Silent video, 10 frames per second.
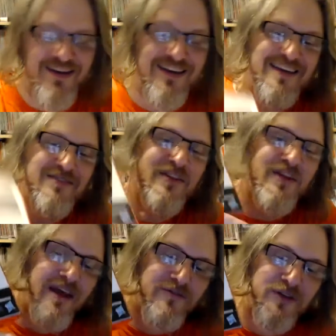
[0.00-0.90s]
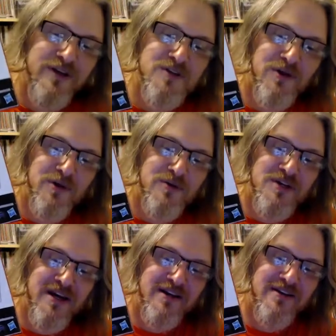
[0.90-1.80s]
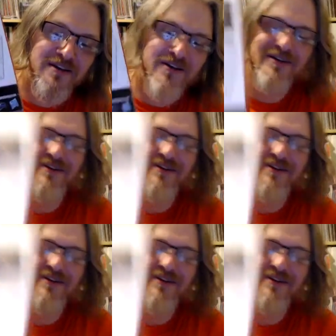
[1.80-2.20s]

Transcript: Even the Netflix logo's on here.